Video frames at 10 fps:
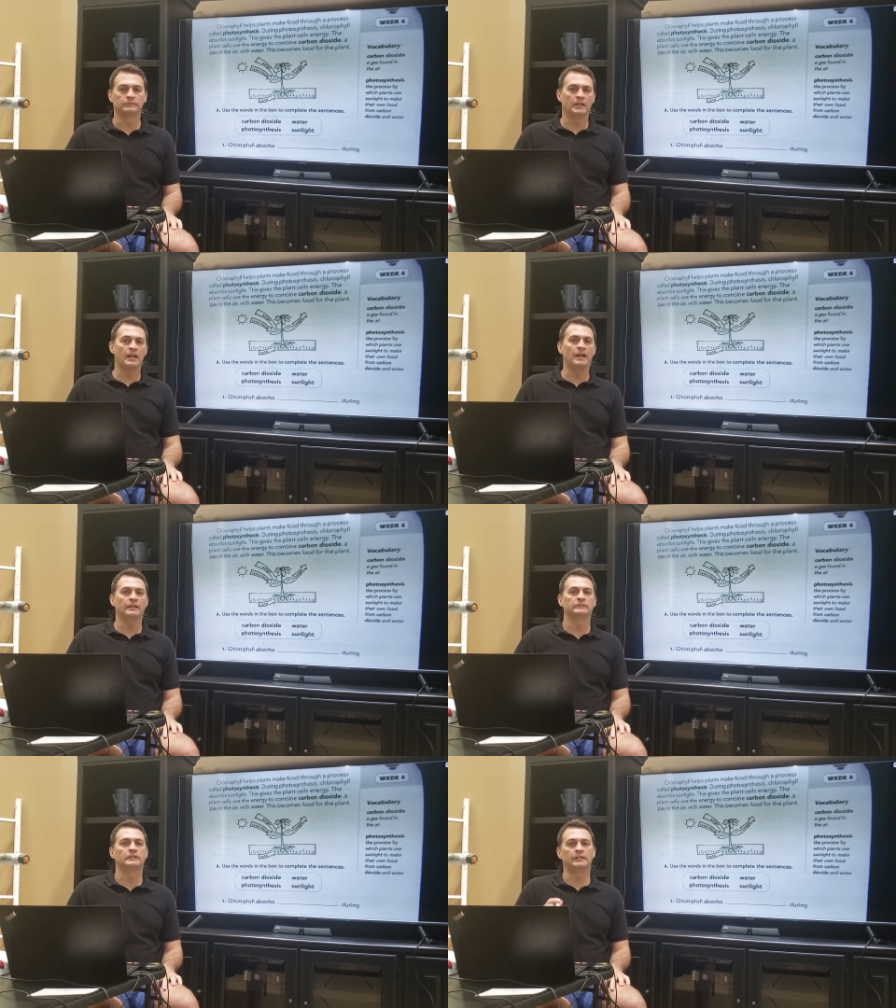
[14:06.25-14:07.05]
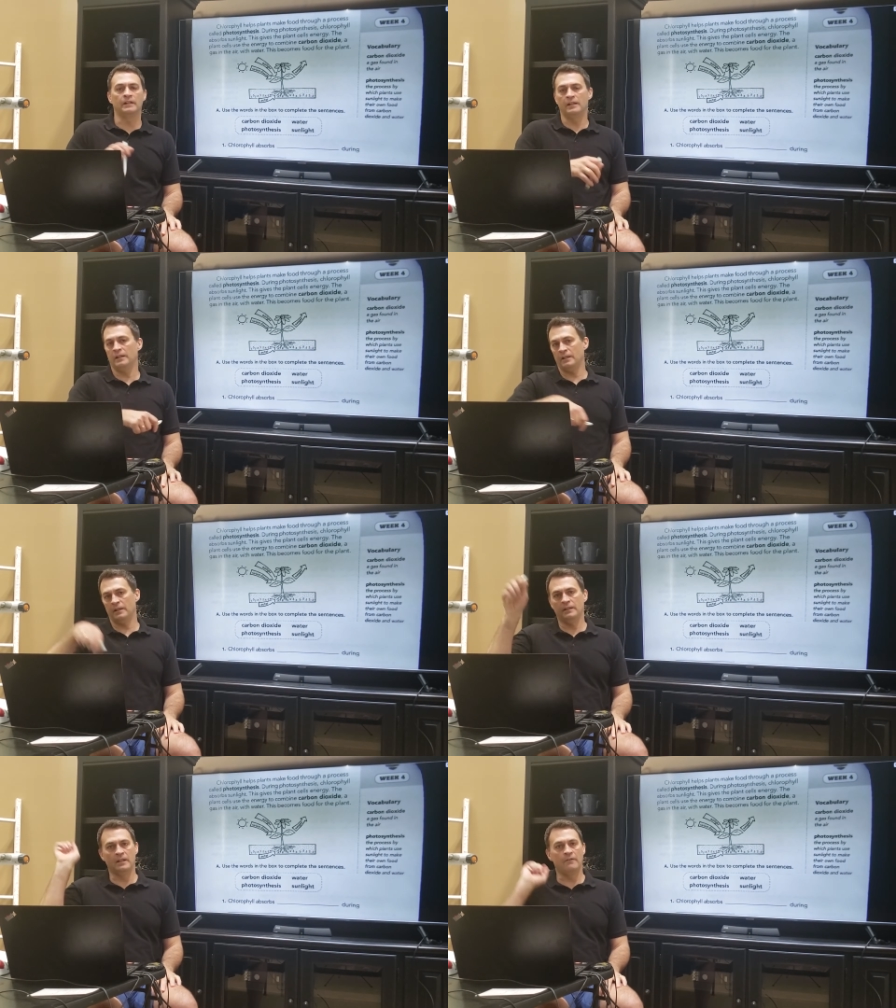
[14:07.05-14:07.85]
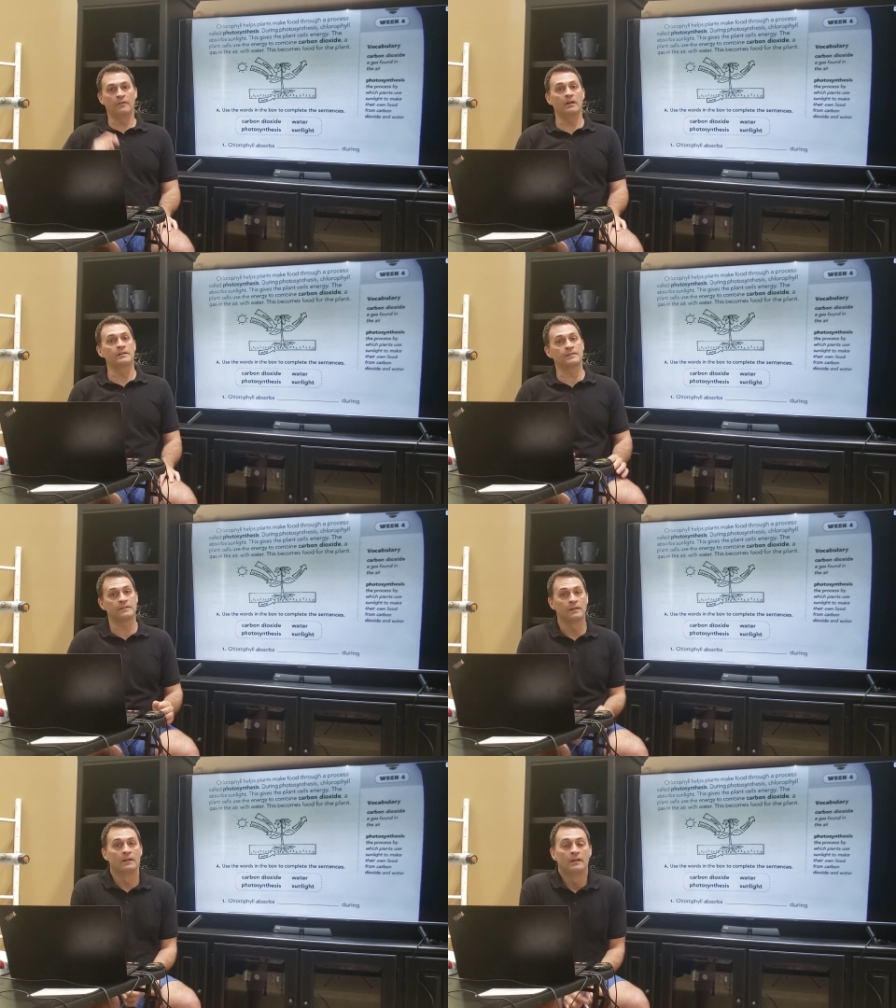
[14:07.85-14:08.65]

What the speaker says: okay, and they give us